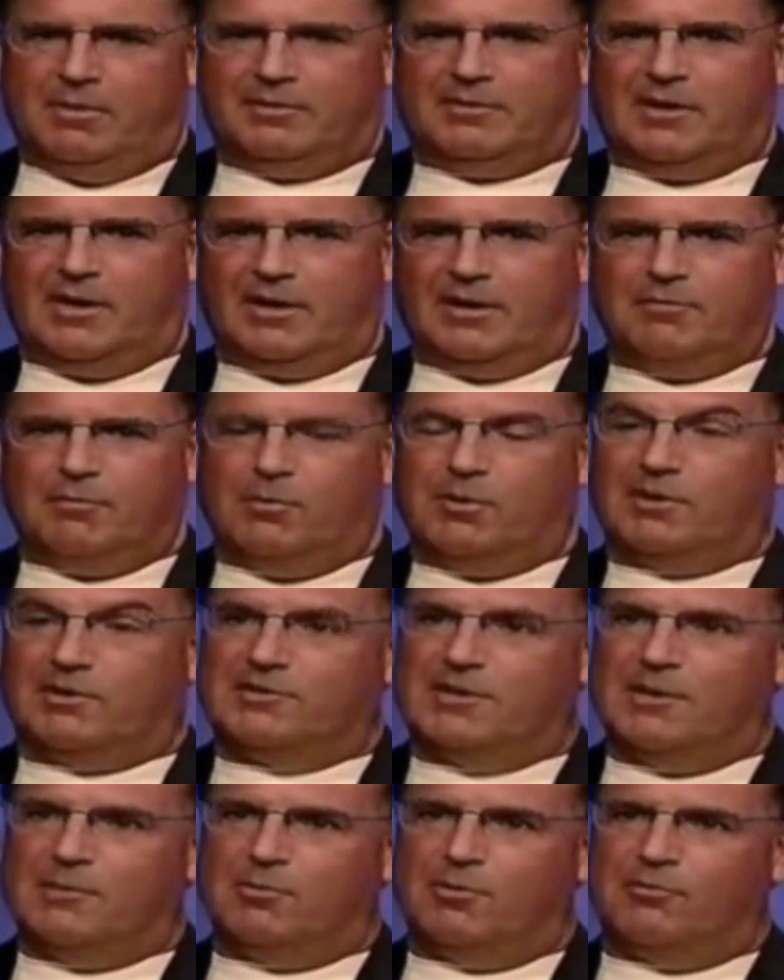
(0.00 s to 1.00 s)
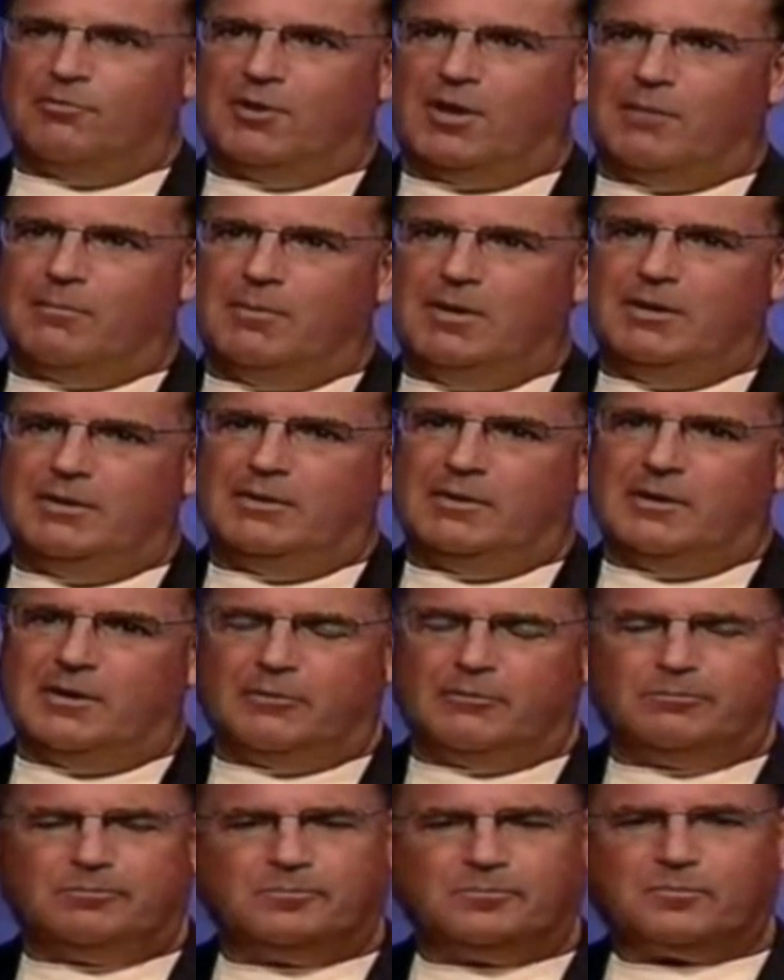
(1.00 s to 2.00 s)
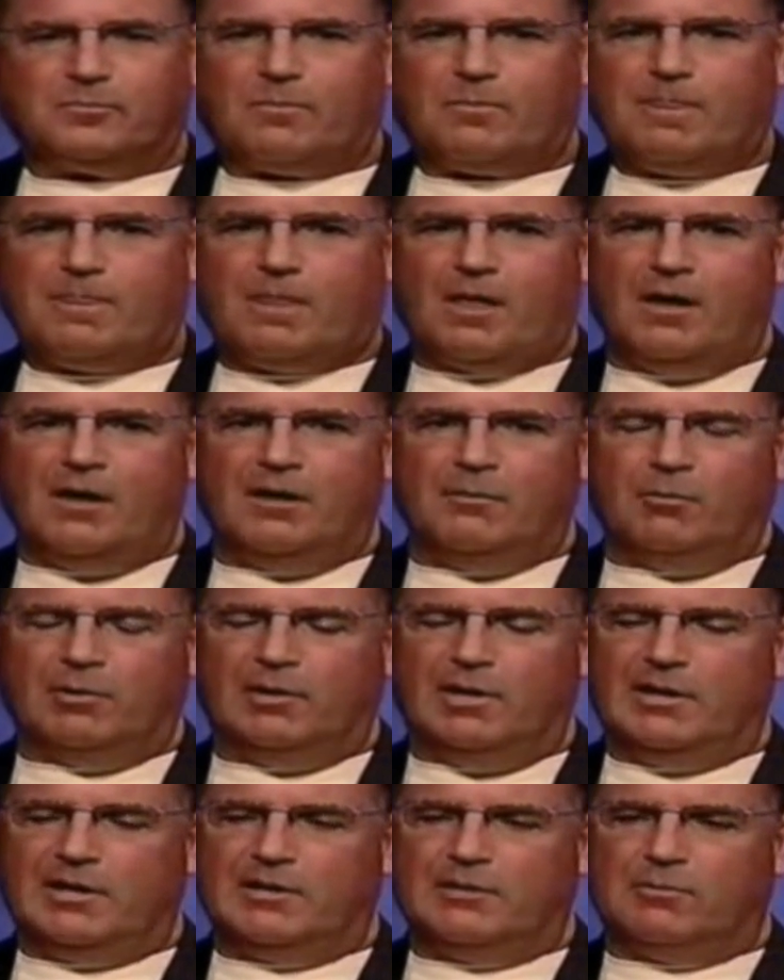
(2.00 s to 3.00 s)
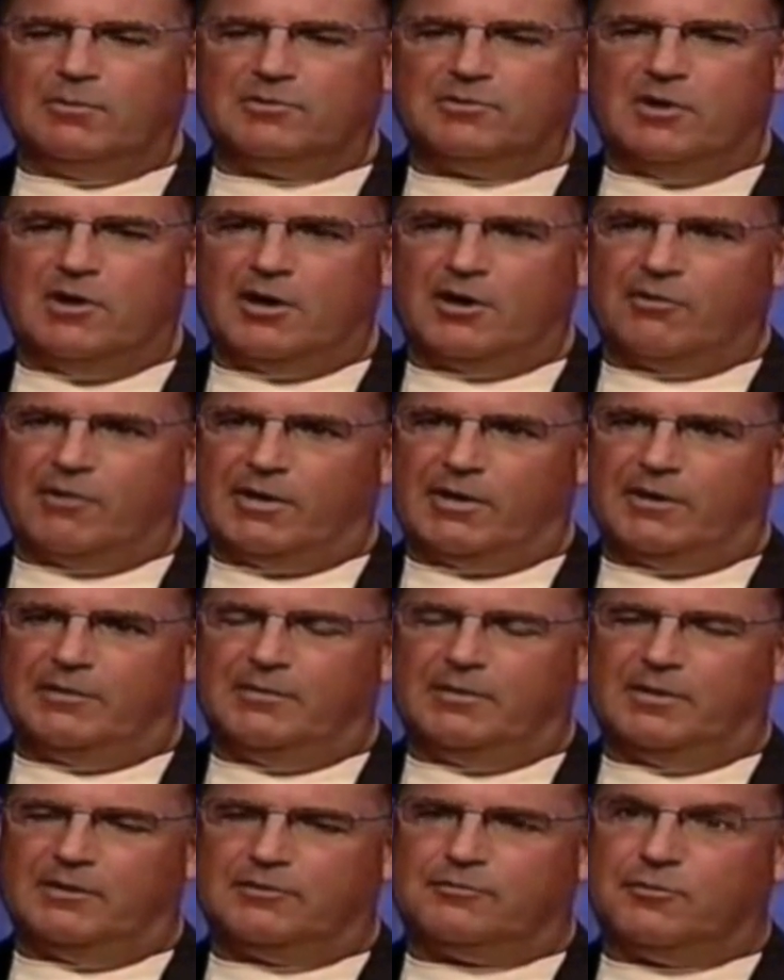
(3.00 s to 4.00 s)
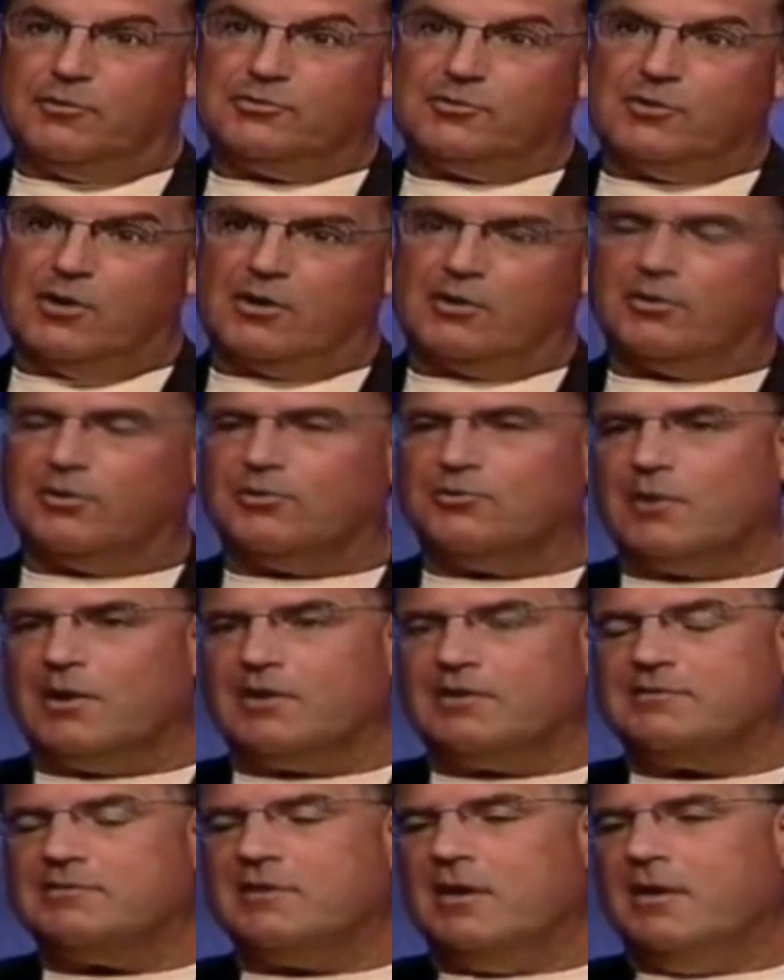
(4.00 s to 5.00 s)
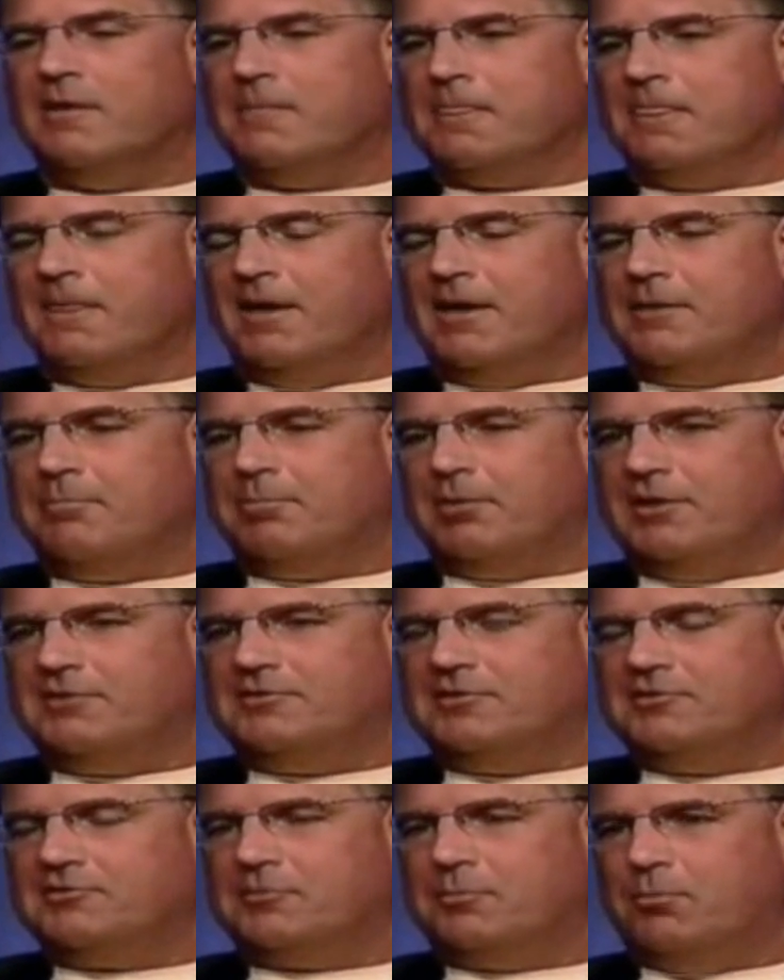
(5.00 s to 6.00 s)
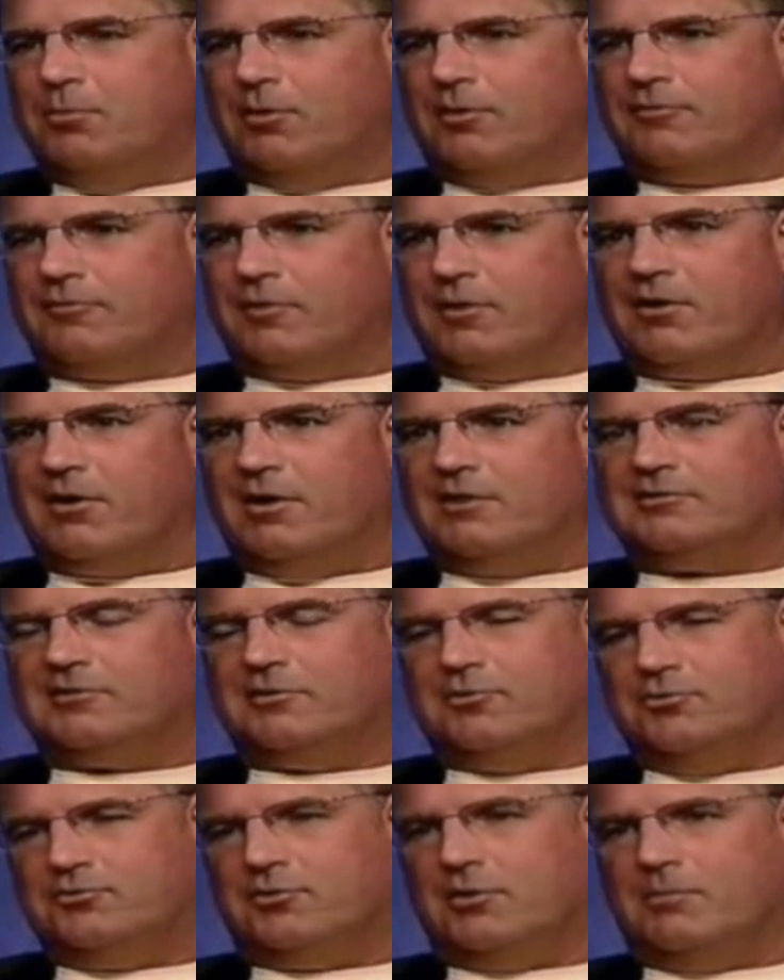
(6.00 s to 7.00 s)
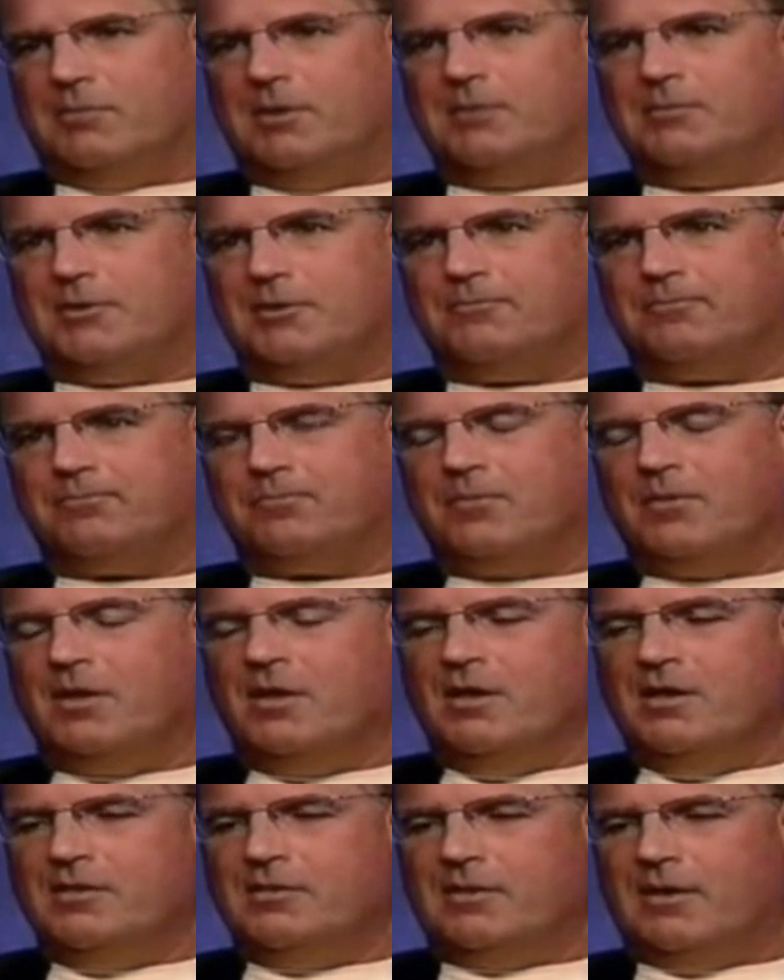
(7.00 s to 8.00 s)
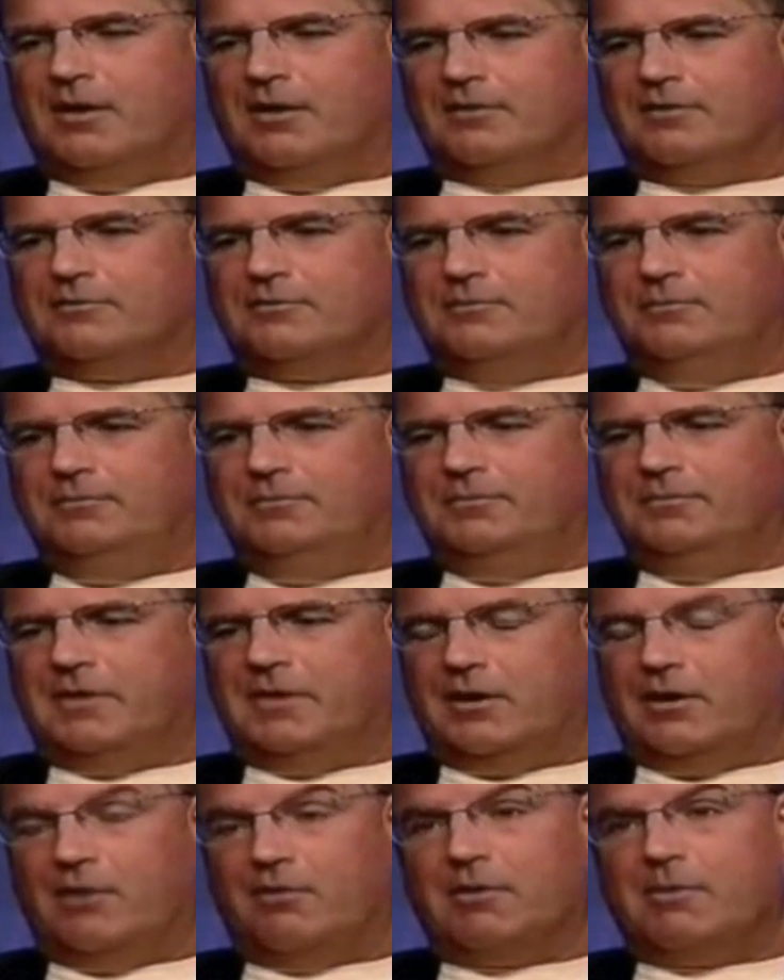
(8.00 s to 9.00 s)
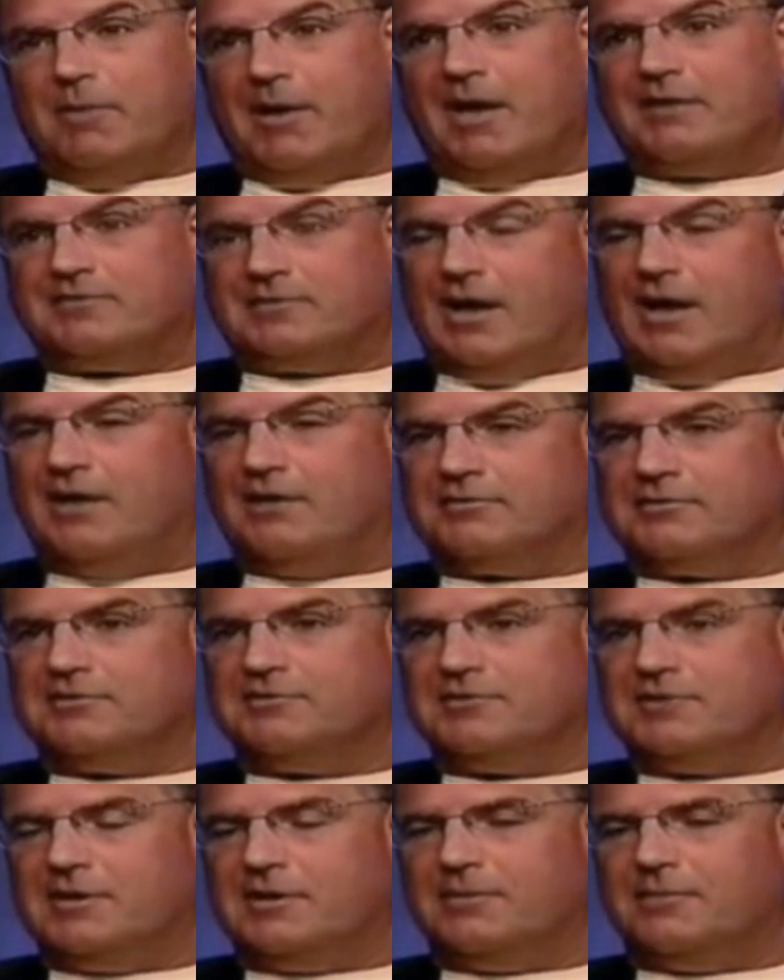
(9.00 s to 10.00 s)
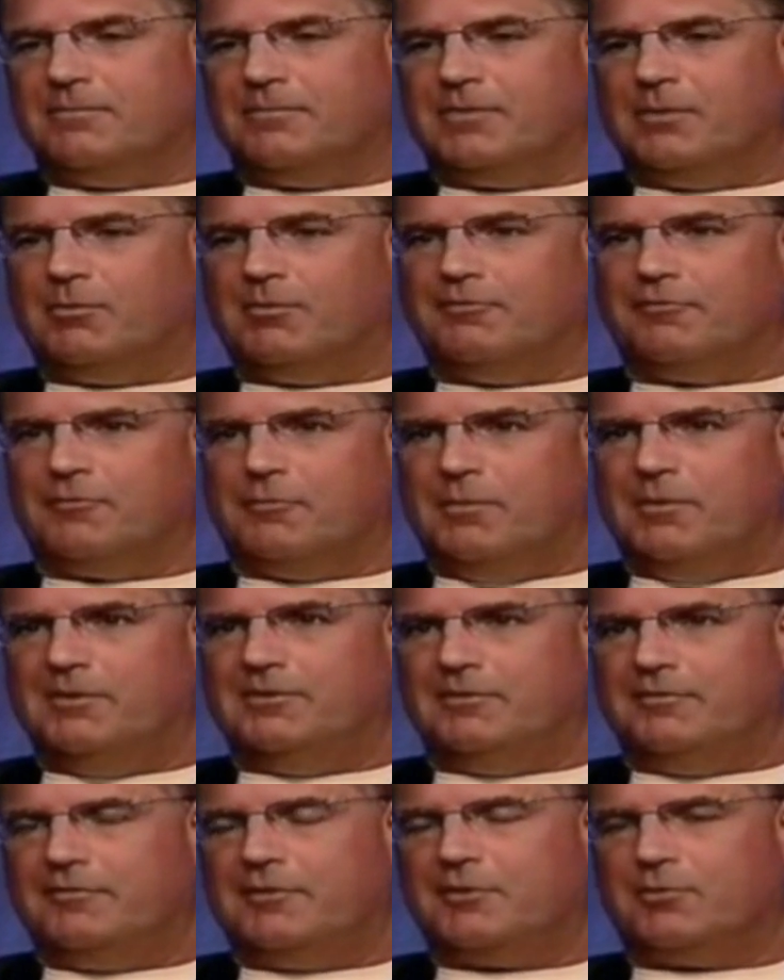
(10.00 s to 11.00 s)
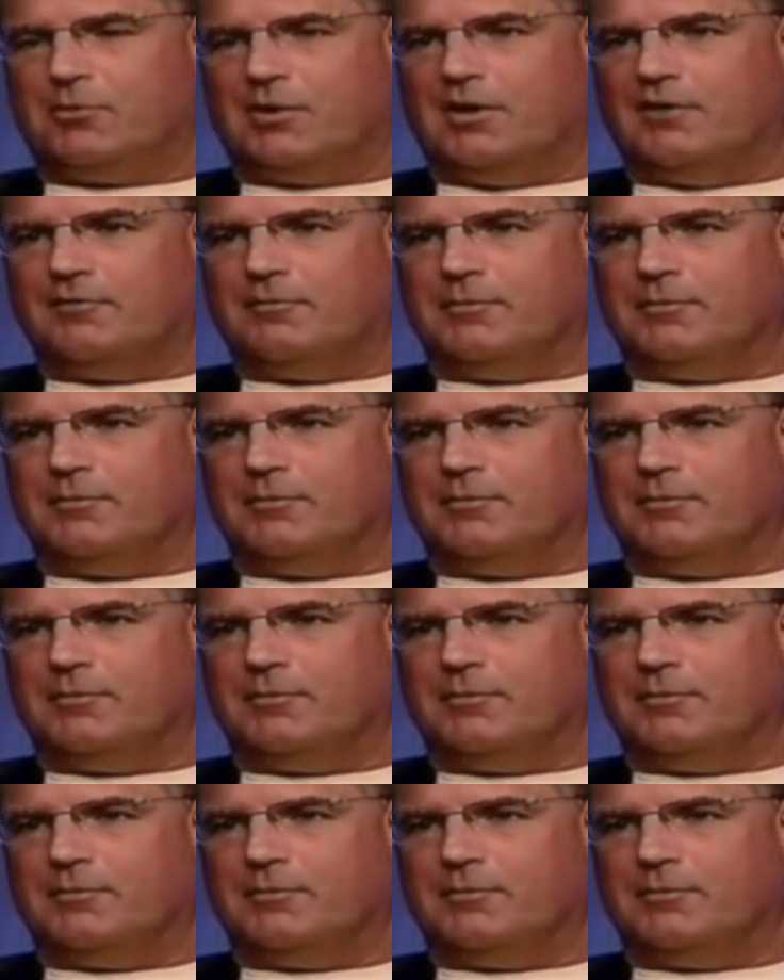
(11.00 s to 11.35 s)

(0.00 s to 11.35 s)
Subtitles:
But I'll give you one example of what I mean there. And when Lincoln was inaugurated, in his first inaugural address, he pledged his support for a constitutional amendment that had already passed the House and the Senate that would have forbidden the federal